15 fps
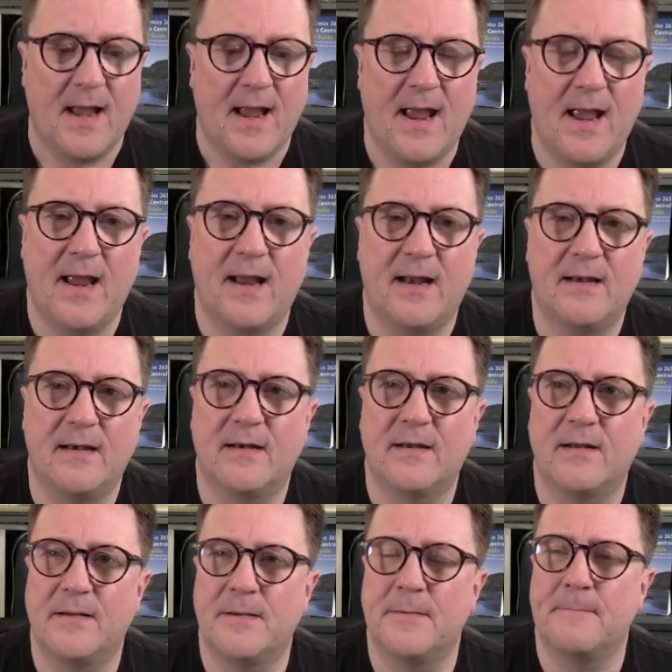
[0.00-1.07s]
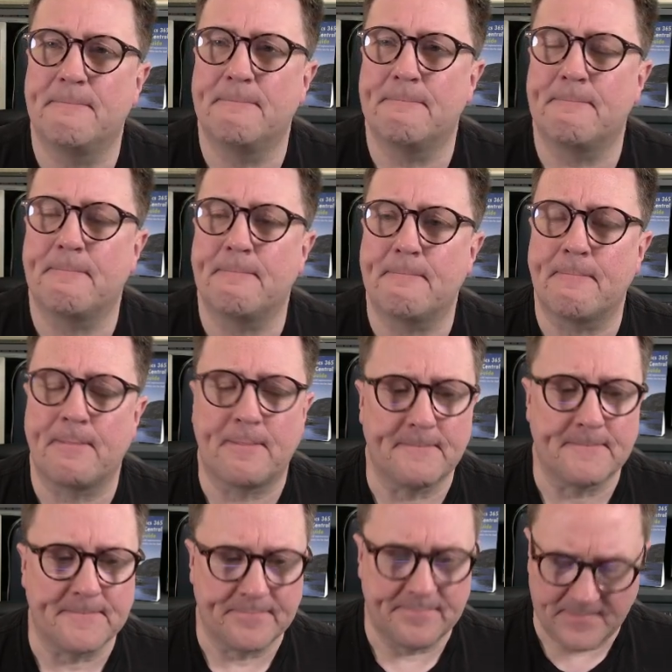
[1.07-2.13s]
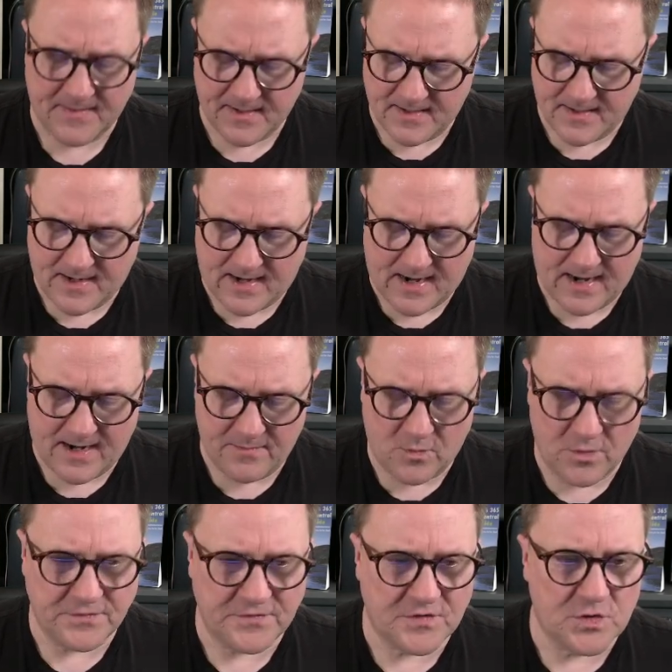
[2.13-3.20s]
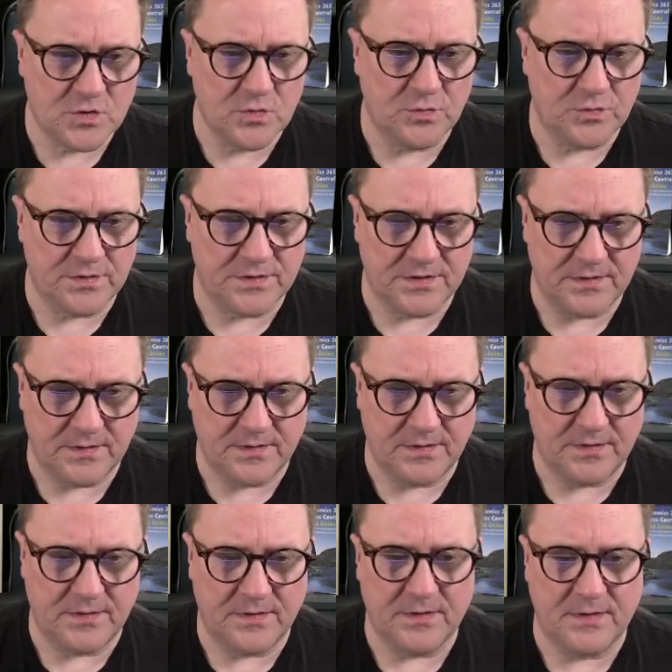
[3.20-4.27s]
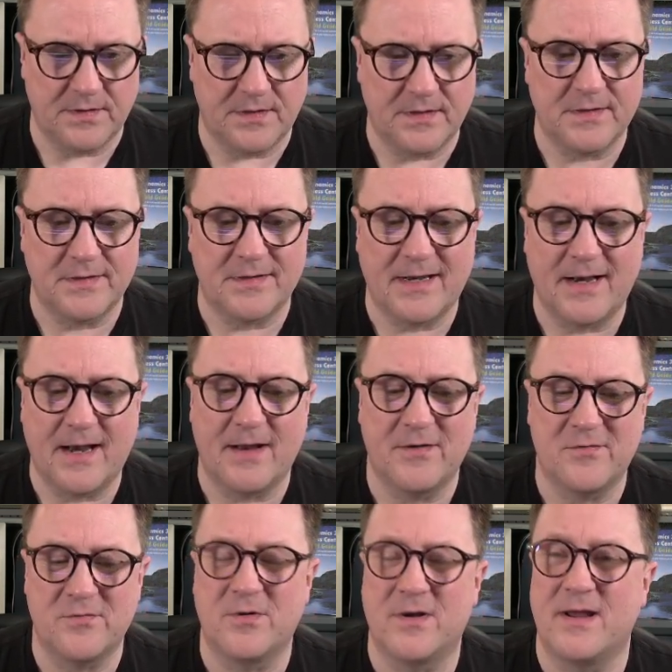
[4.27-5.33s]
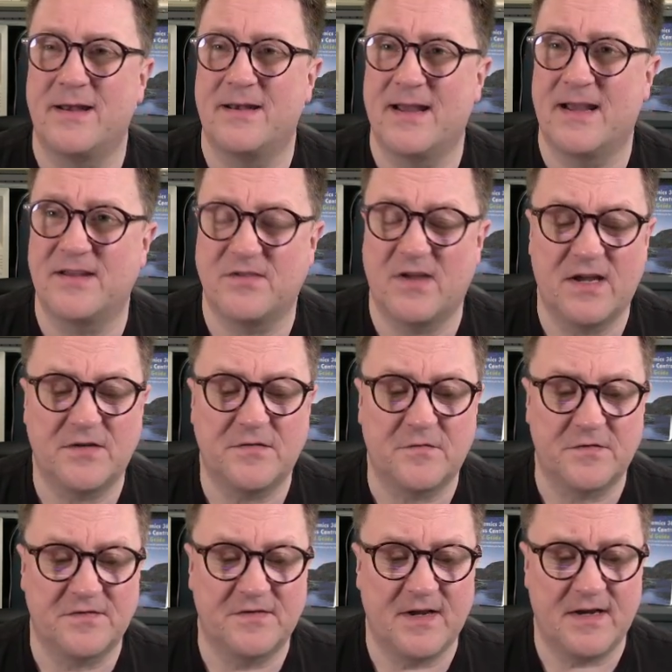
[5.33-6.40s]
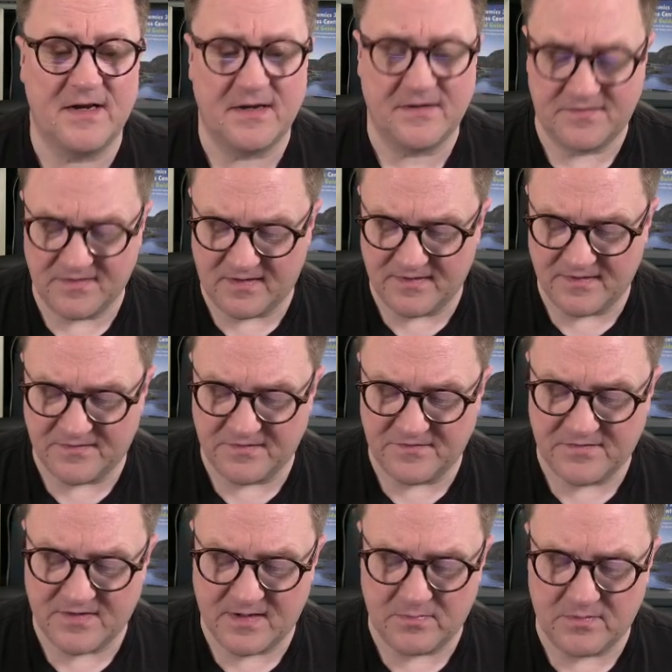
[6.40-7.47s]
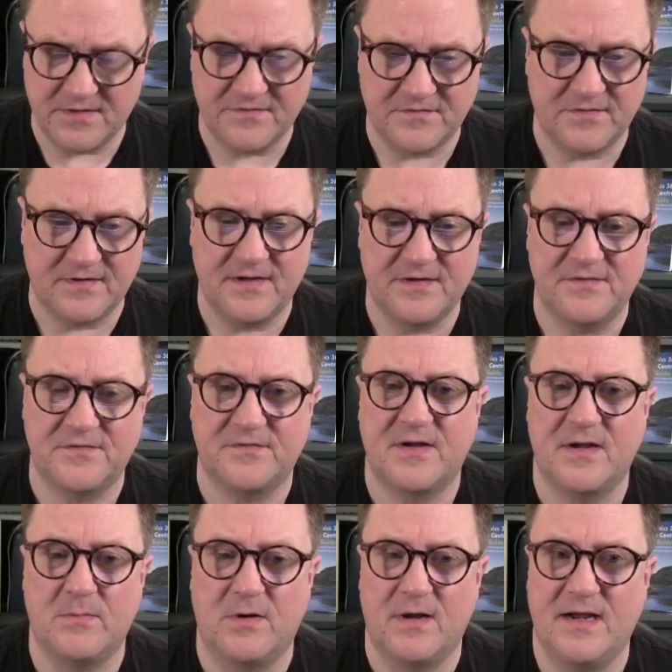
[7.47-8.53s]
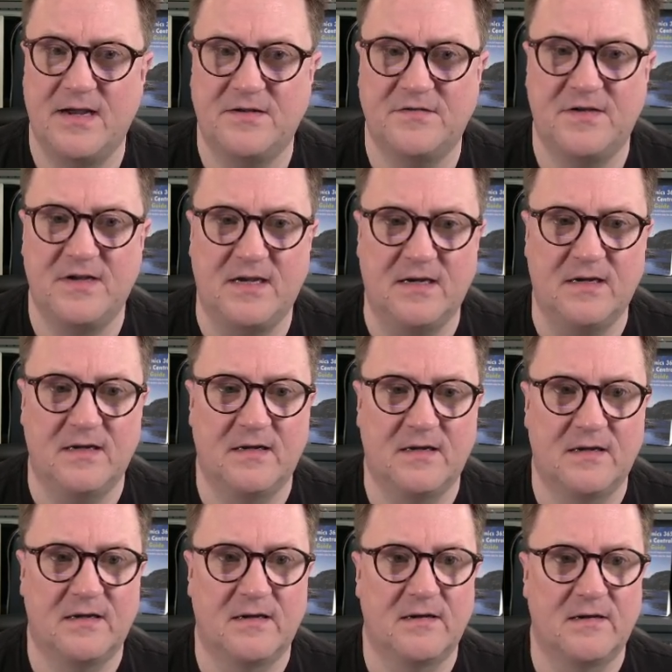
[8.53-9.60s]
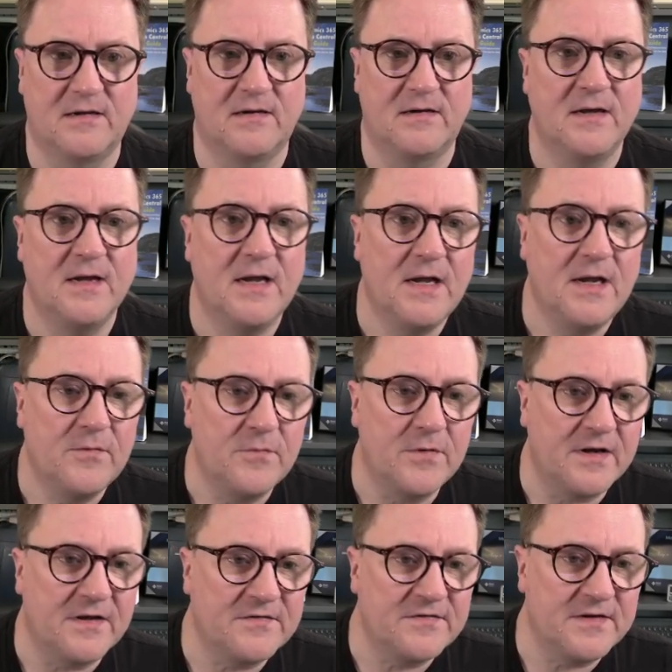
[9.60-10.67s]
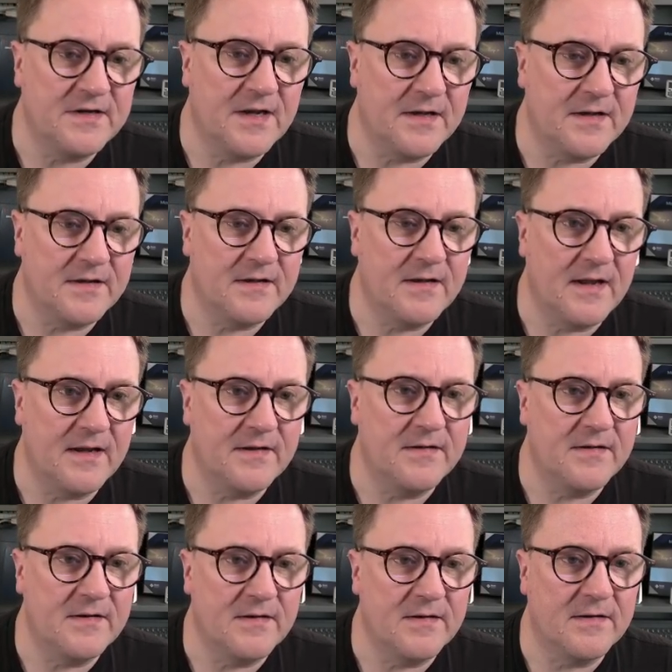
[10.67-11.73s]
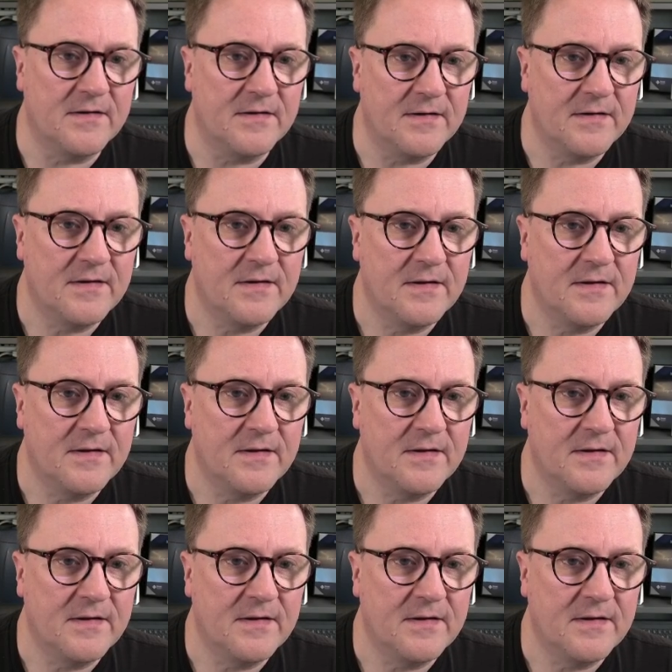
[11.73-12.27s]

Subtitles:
and I want to, then I do a dash S for setting and tell that the table is table 18. We can see that